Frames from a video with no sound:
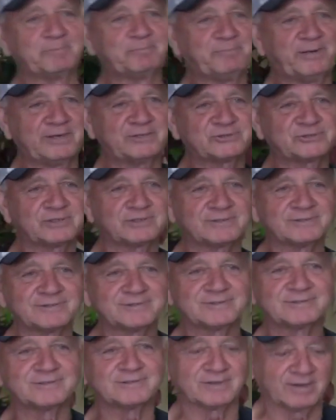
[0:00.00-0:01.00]

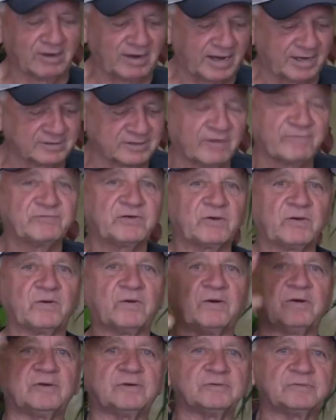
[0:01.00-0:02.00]
patience. I love you
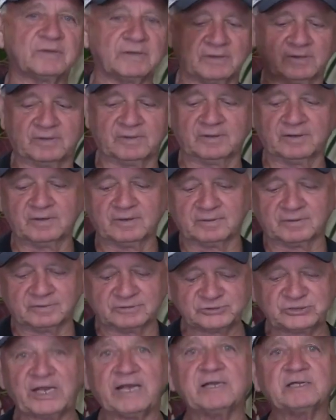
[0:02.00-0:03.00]
all.
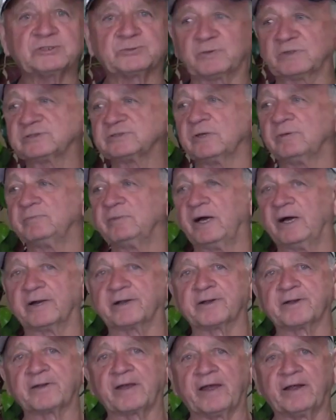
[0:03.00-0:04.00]
Share this with
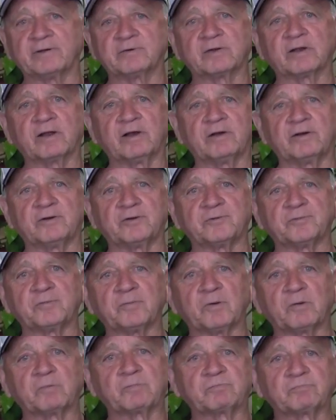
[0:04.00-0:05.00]
somebody and
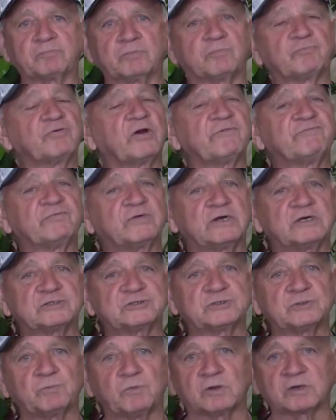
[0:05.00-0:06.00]
pray for
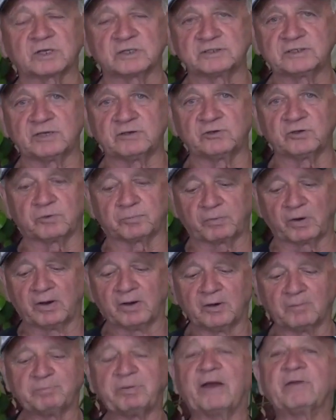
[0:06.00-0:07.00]
us, and we'll continue to pray.
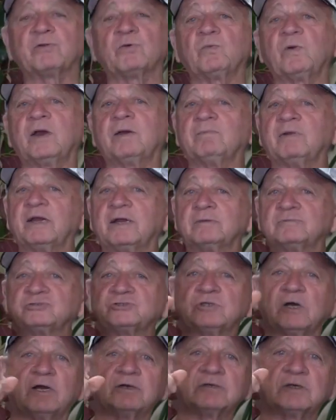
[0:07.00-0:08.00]
By the way, my name is
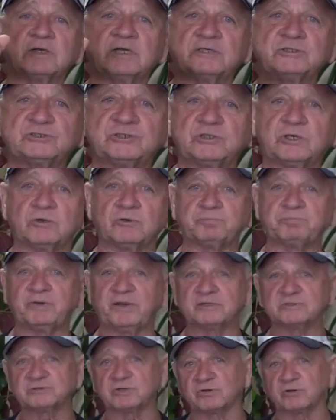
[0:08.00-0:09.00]
John Dalesio,
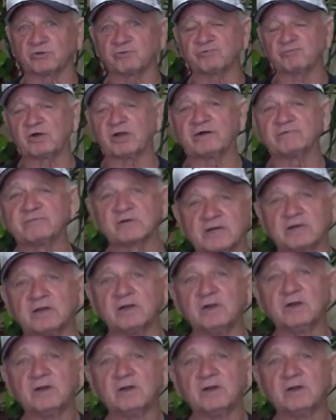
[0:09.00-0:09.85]
pastor of the thriving